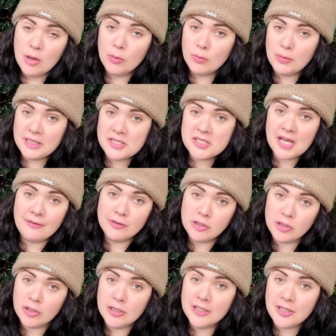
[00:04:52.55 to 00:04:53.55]
which have
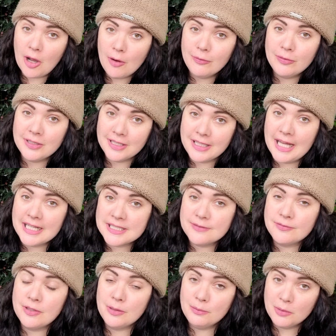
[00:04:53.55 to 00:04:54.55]
occurred over the
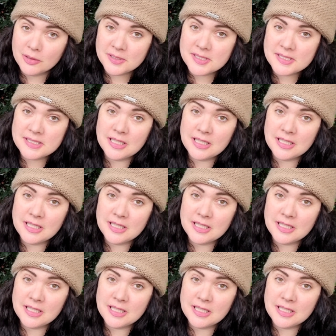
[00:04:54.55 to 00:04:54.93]
last few months.